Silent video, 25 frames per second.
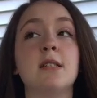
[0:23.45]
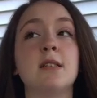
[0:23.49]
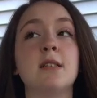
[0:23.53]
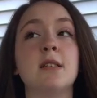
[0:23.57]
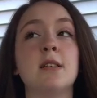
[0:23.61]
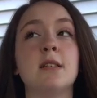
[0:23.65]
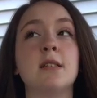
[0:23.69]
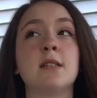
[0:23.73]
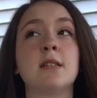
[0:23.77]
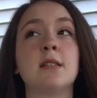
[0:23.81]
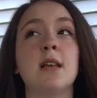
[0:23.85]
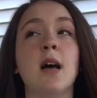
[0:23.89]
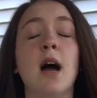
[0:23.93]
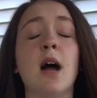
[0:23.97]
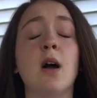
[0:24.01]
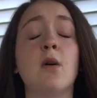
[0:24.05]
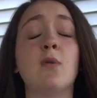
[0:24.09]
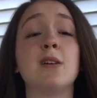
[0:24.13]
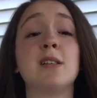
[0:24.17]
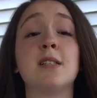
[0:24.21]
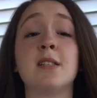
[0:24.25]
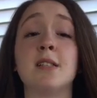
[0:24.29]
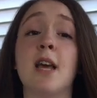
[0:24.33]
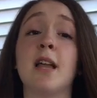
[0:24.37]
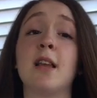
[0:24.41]
since I
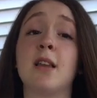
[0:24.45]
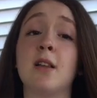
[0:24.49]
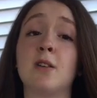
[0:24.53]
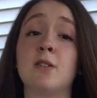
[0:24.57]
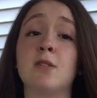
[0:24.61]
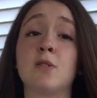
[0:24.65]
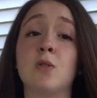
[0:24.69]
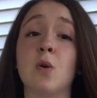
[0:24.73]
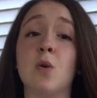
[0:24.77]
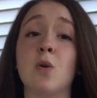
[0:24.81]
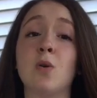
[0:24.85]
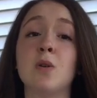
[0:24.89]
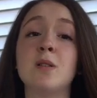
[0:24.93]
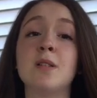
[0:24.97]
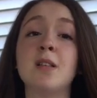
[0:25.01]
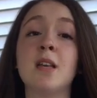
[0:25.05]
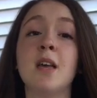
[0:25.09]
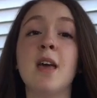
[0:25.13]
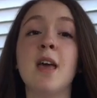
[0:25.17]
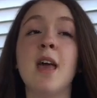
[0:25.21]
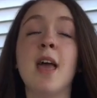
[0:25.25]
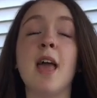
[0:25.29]
was 10 years old.